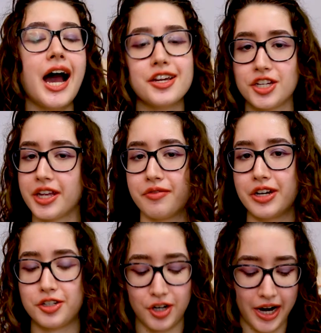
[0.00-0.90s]
I should give
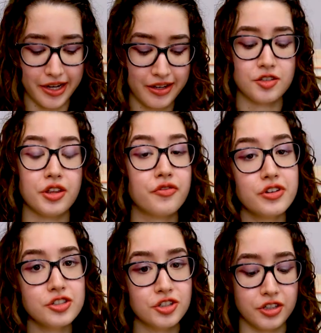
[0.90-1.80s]
it a try. So the
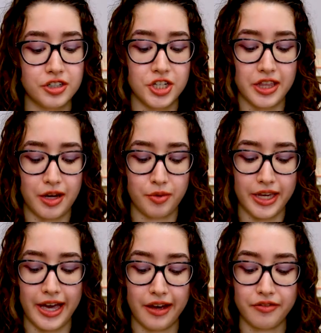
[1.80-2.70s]
first trilogy that
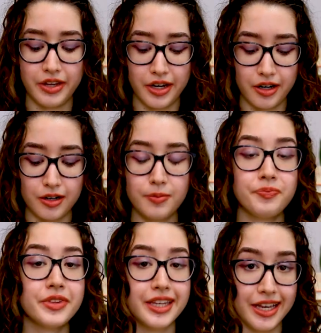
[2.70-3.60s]
we have here
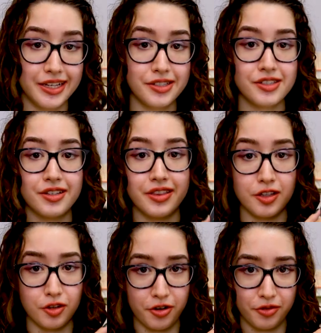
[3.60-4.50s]
is the
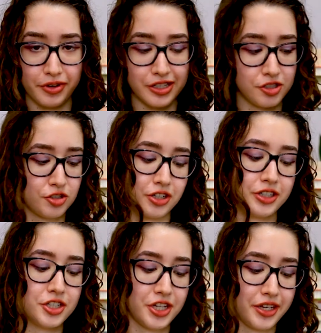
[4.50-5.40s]
Lord of the Rings
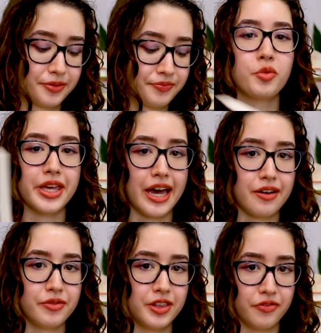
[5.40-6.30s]
trilogy. We
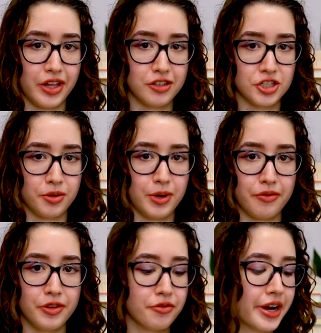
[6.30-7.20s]
have The Fellowship
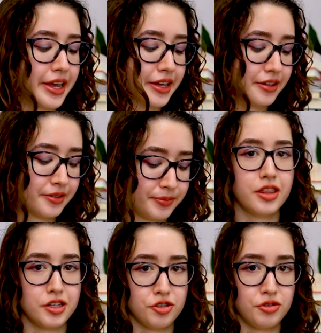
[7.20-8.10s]
of the Ring,
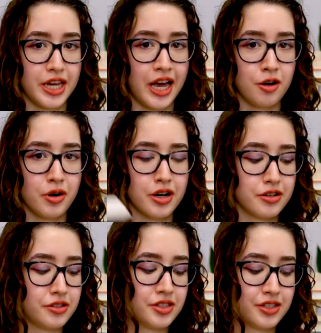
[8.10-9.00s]
The Two
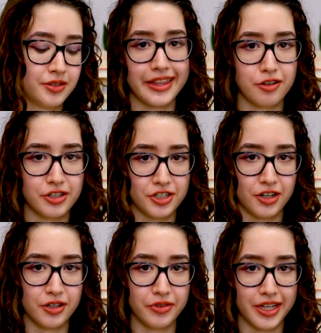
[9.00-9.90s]
Towers, and The
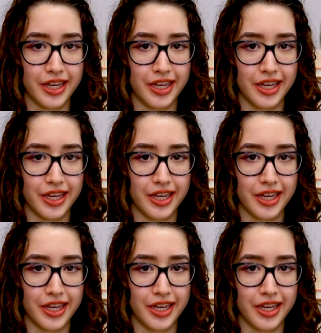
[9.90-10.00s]
Return of the